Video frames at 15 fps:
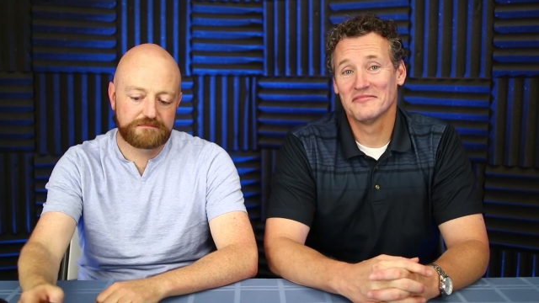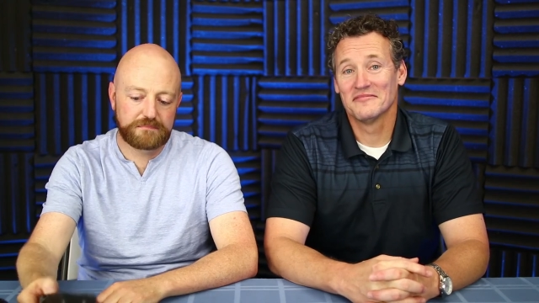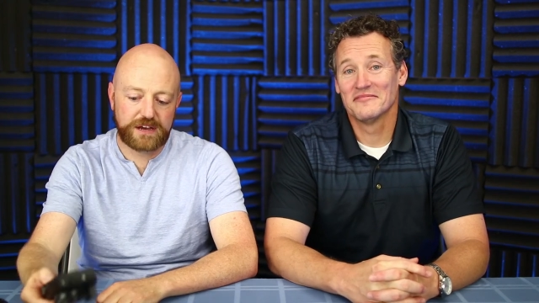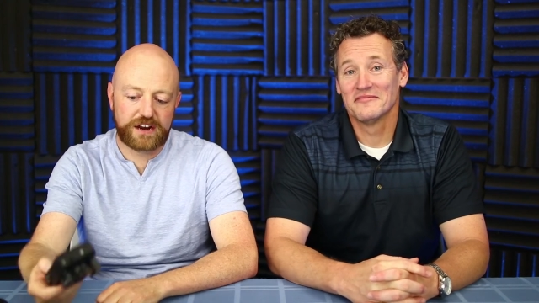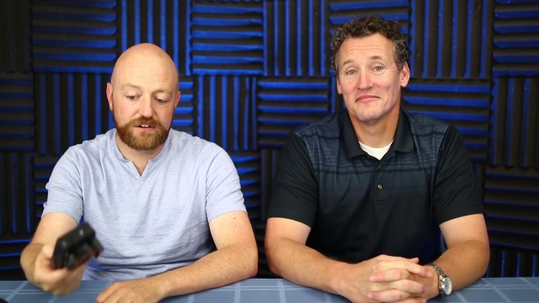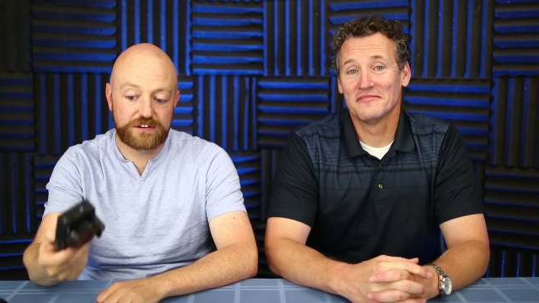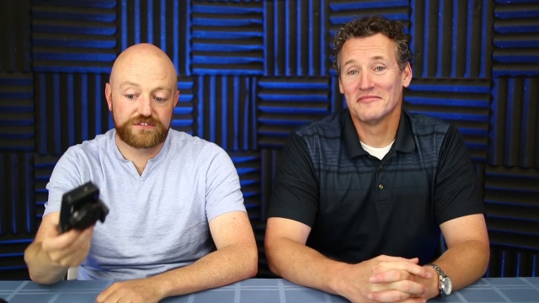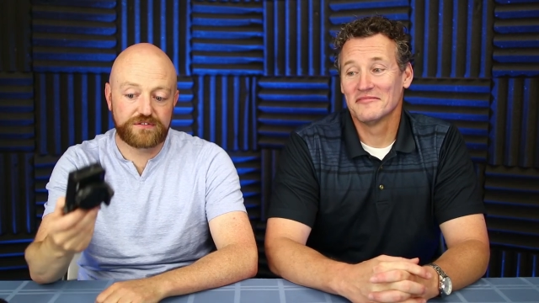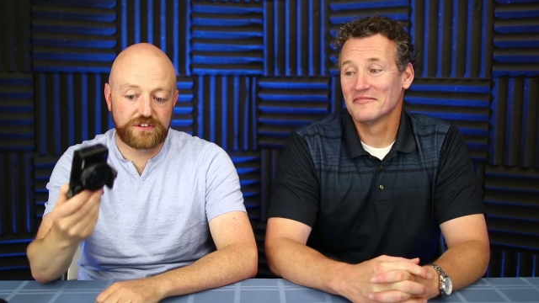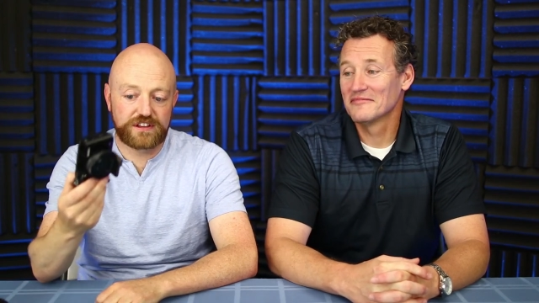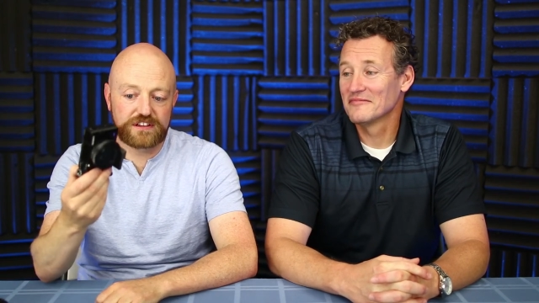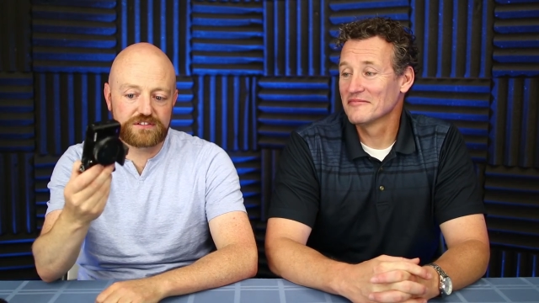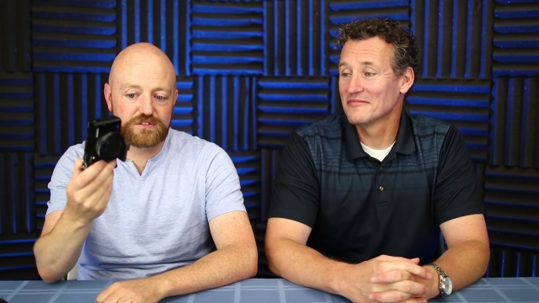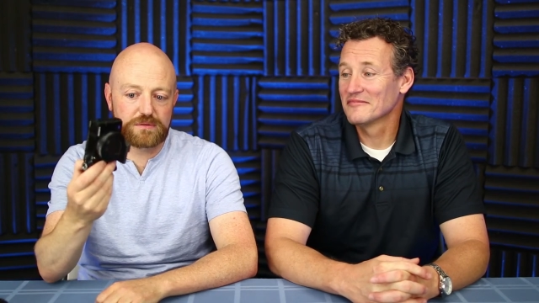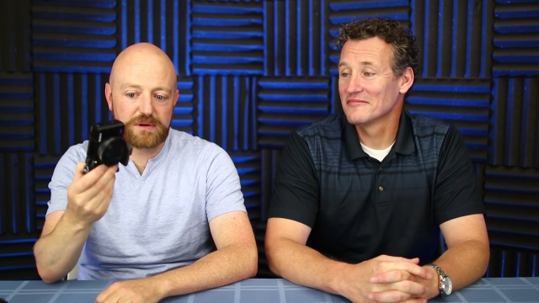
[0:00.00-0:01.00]
Speaker 1: batteries for
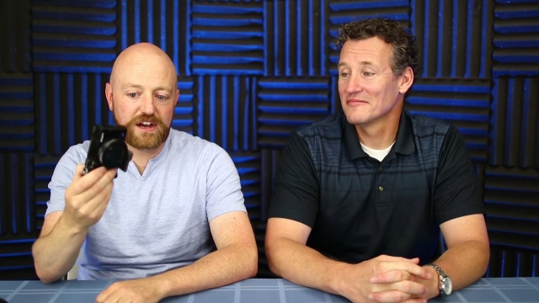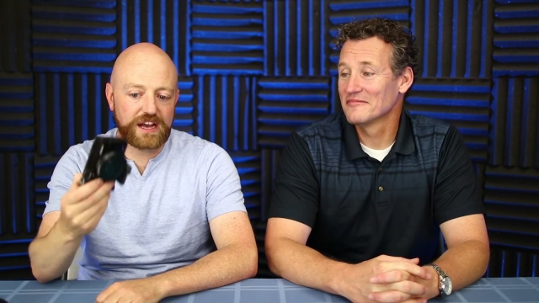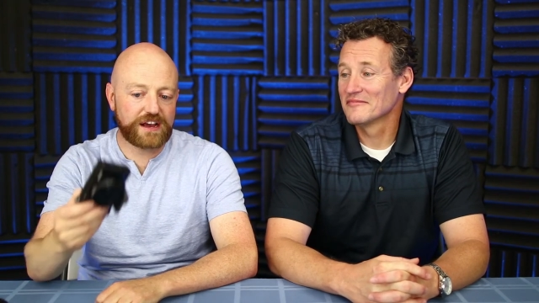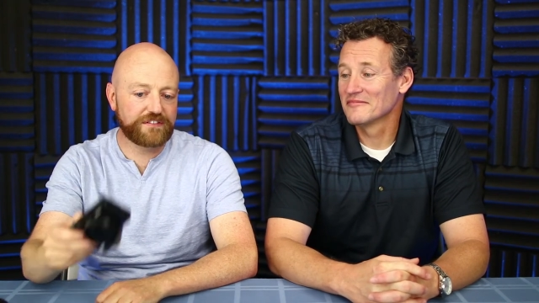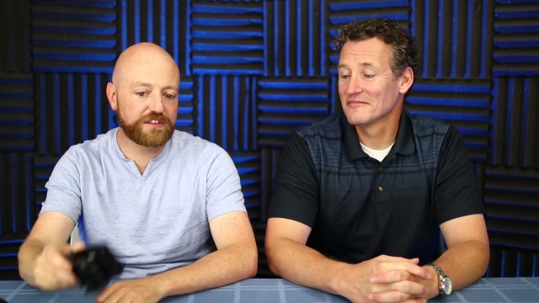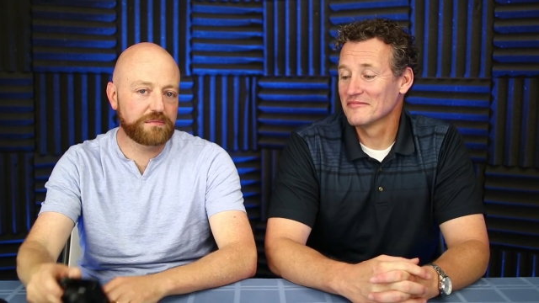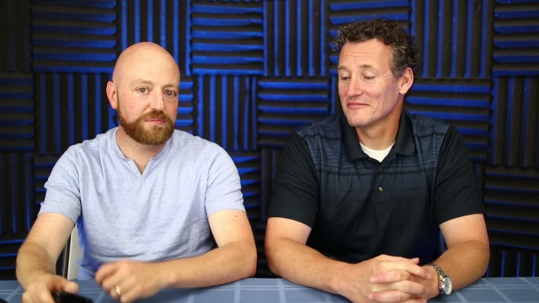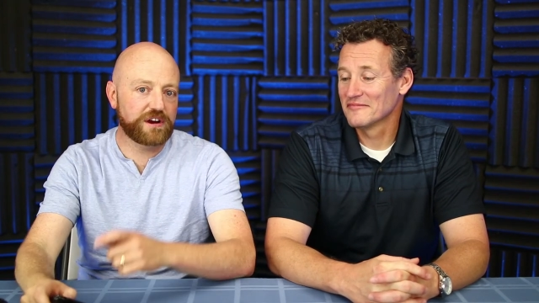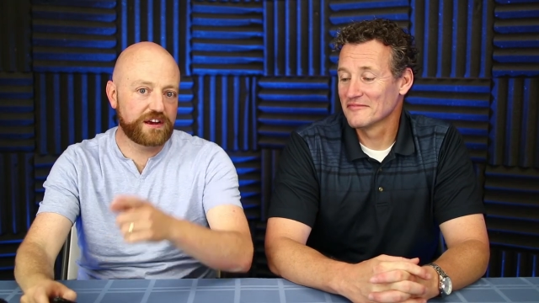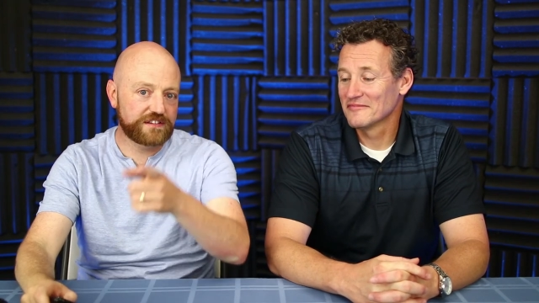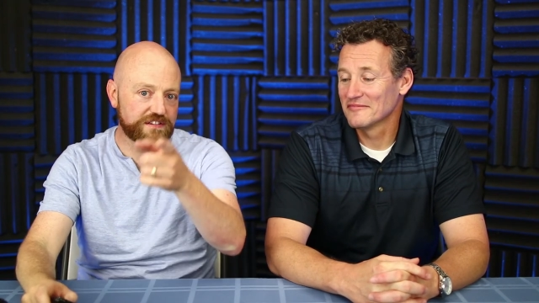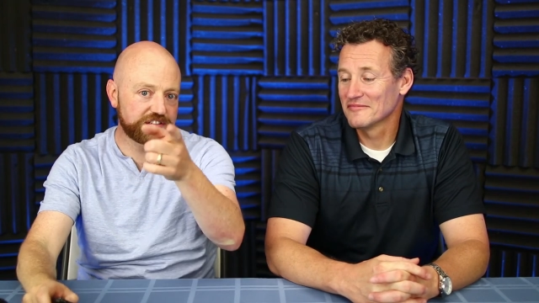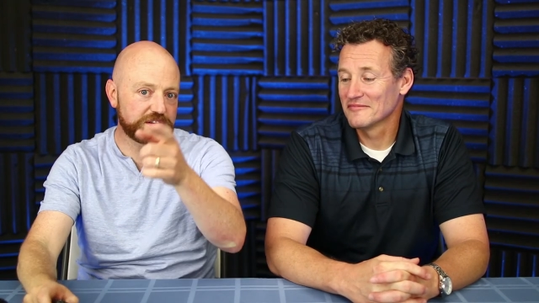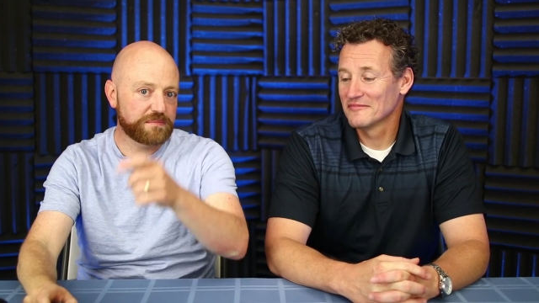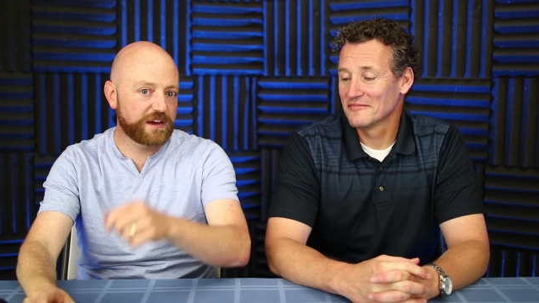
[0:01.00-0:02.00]
this are about half the price
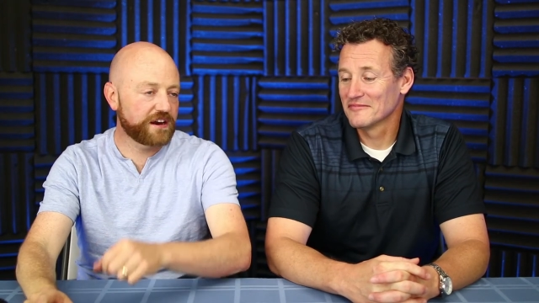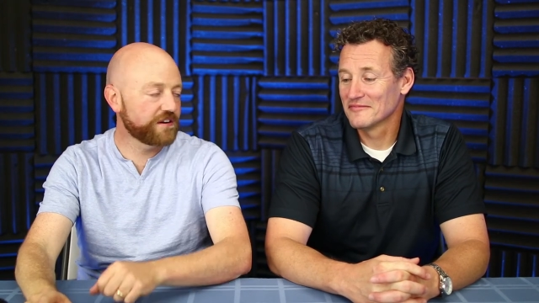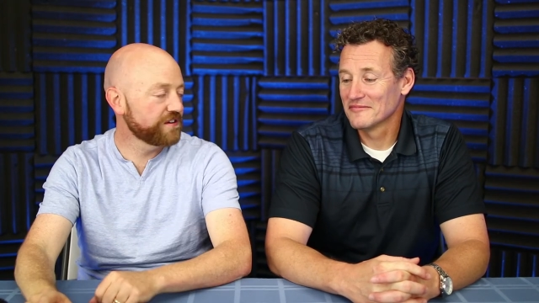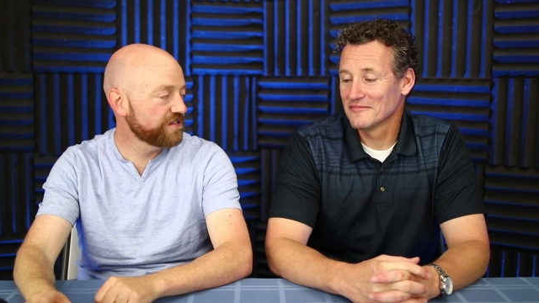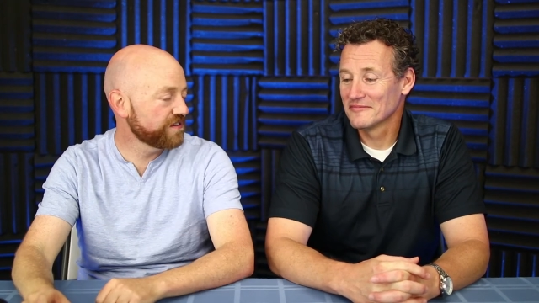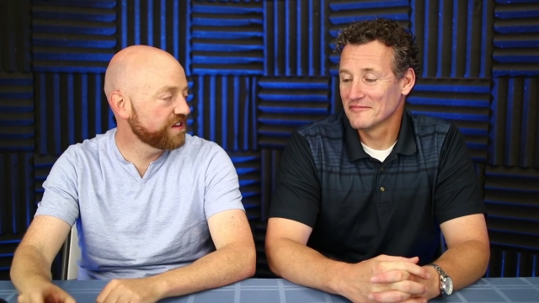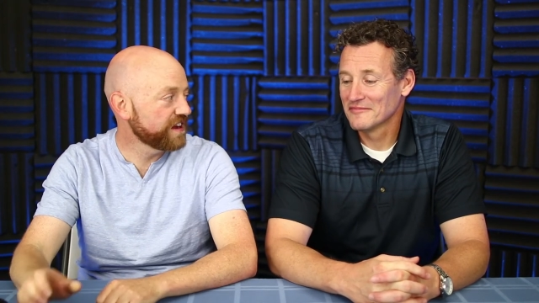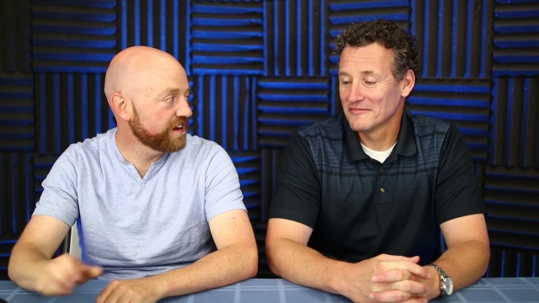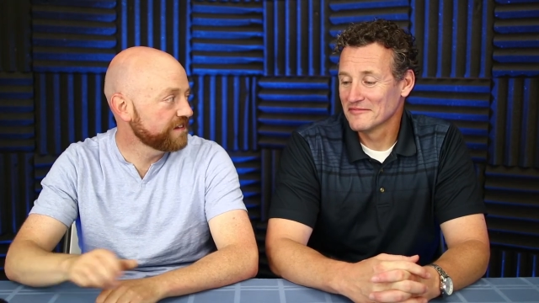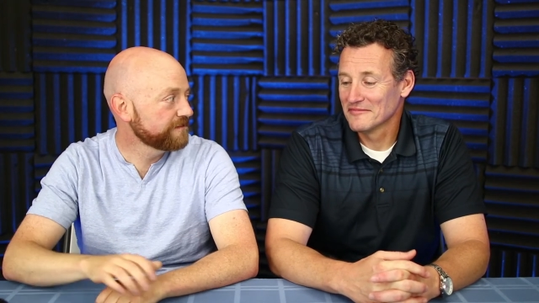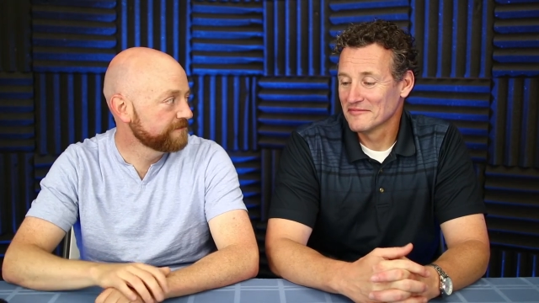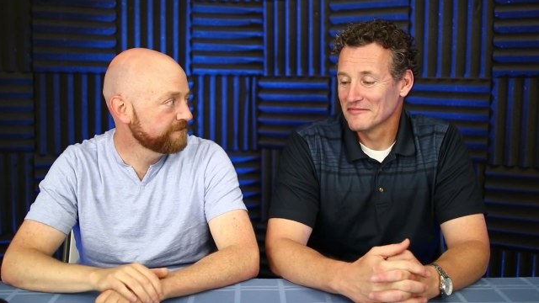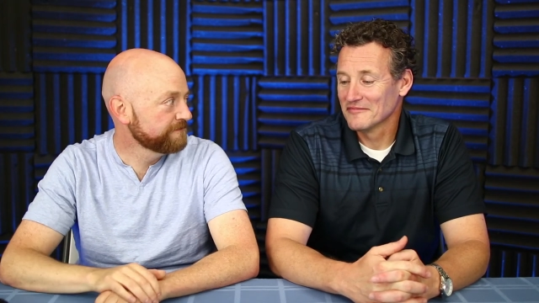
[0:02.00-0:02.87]
as the batteries for that.